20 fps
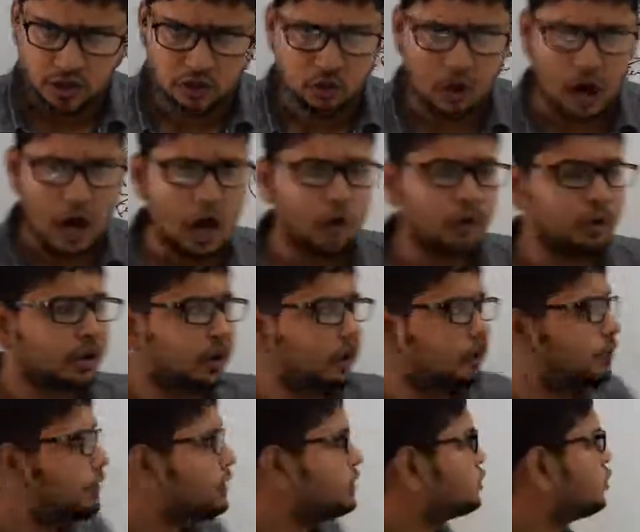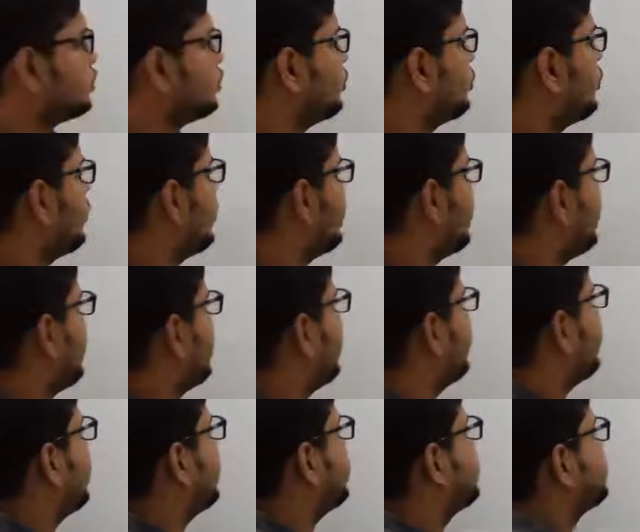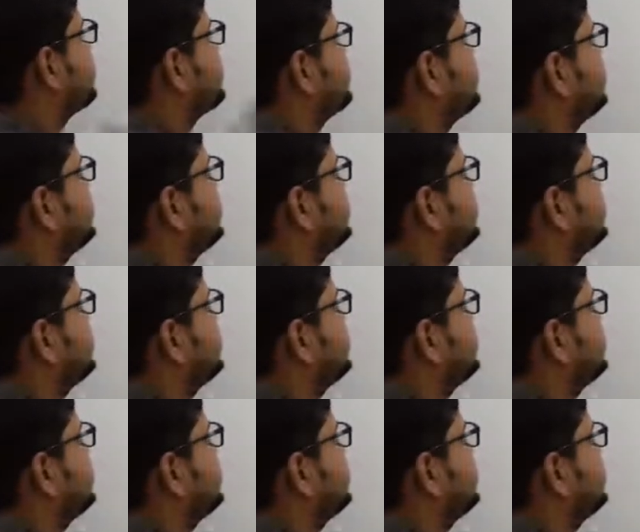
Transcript: So how can we, so what is